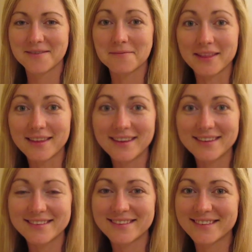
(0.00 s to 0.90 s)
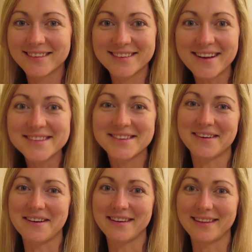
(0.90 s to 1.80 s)
But this is also
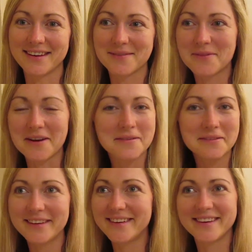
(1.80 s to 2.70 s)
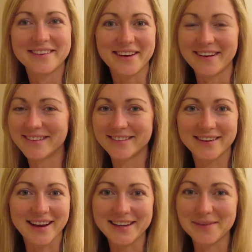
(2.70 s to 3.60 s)
how I look, probably about
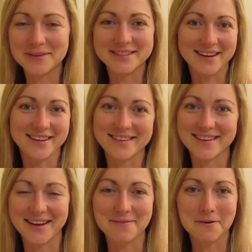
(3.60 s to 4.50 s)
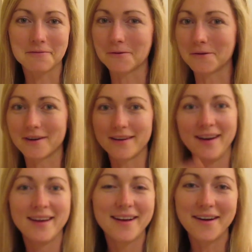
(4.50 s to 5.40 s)
90% of the time
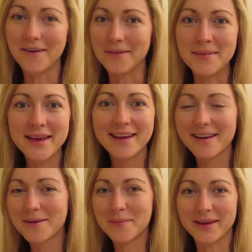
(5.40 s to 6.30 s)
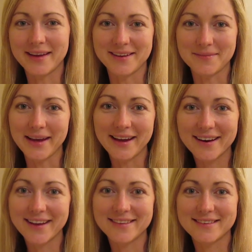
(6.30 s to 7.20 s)
before all the makeup and my
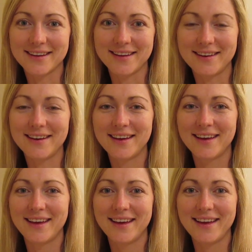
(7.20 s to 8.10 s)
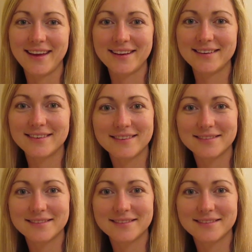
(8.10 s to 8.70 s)
hair gets done. And,